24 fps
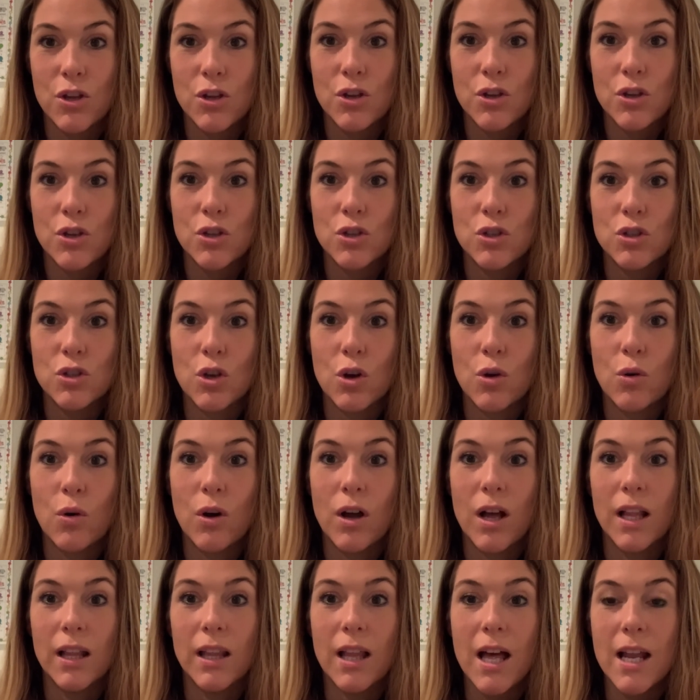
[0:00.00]
So
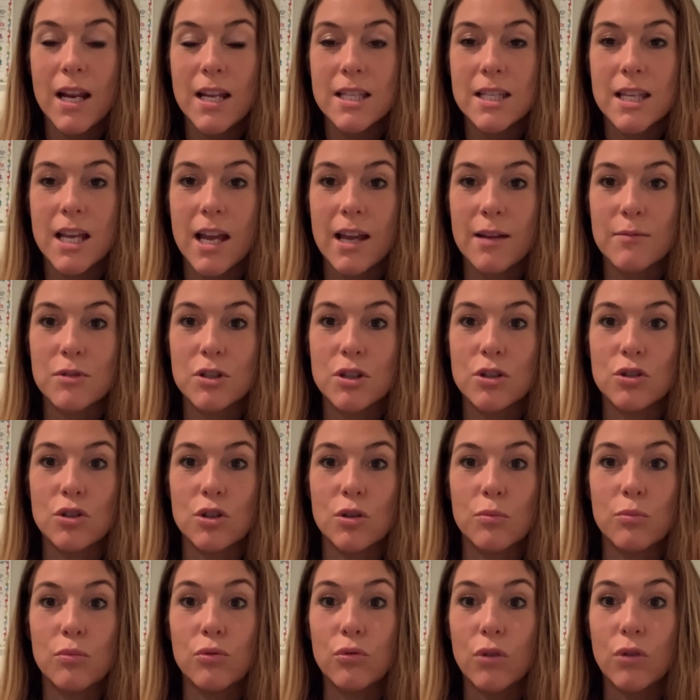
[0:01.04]
a lot of times there's a
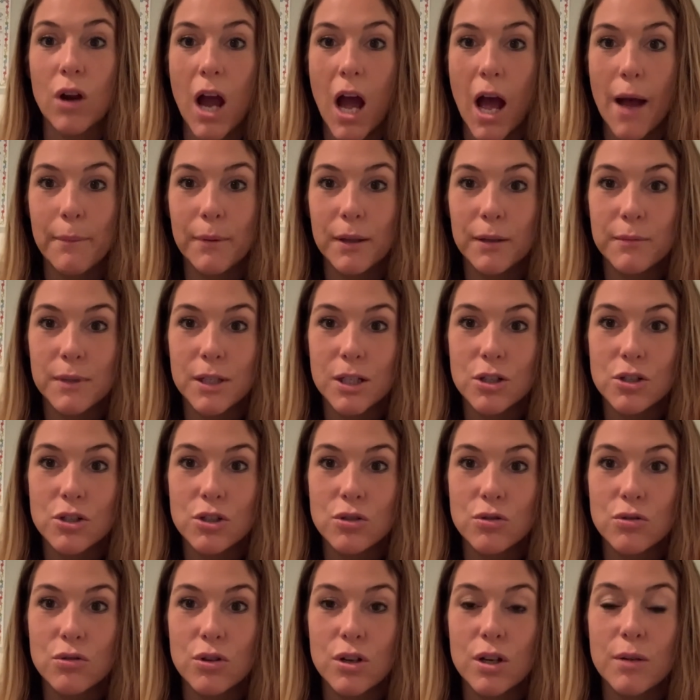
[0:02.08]
problem in a
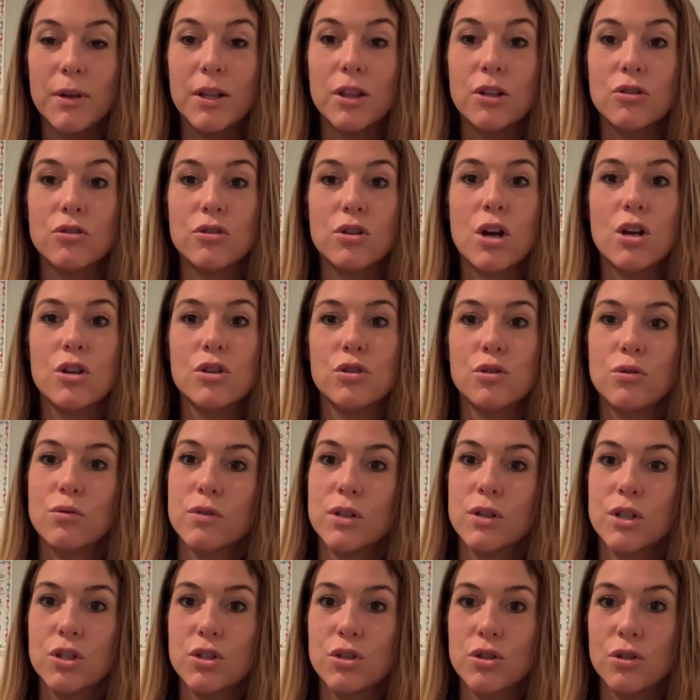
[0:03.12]
story, but there's also a
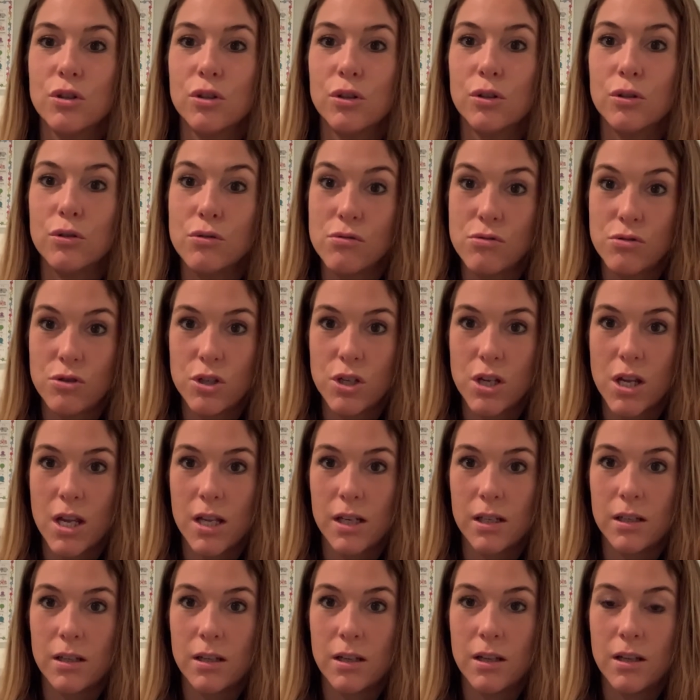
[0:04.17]

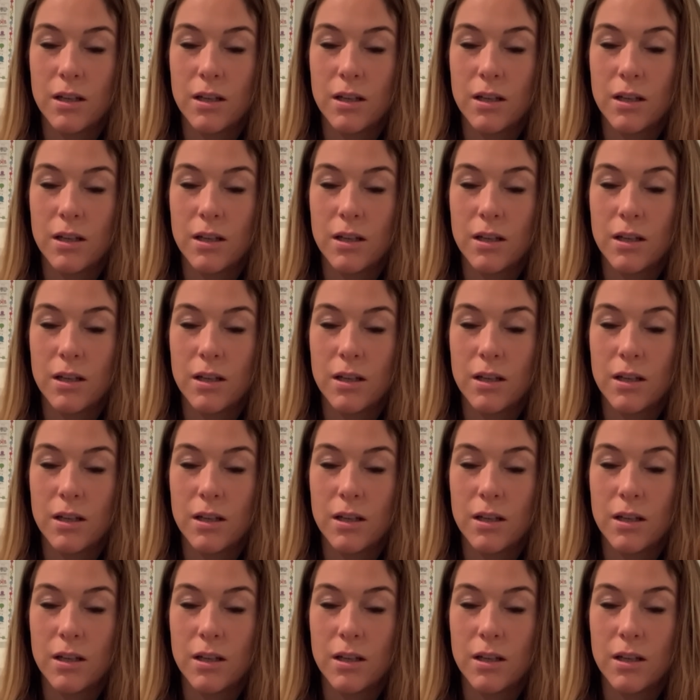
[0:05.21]
solution.